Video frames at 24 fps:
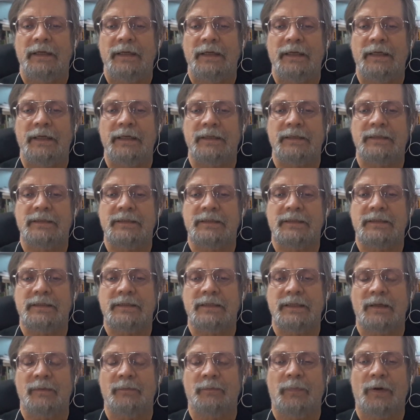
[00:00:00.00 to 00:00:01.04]
it's
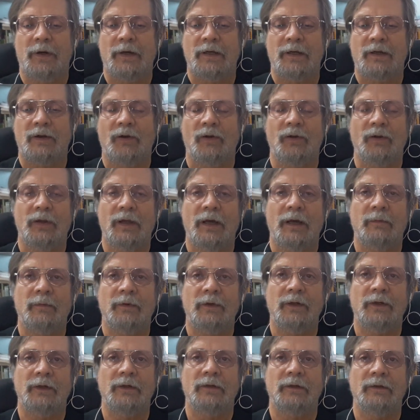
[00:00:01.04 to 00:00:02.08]
about a
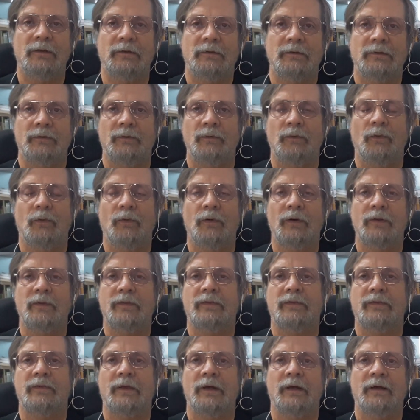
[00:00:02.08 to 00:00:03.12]
kilometer
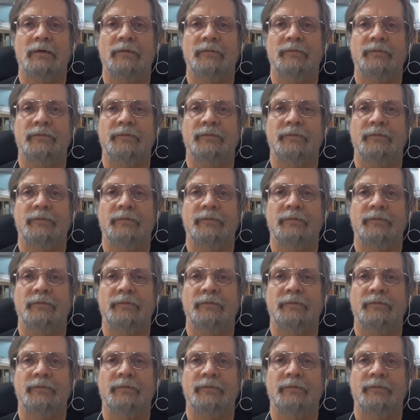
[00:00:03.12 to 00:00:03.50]
north of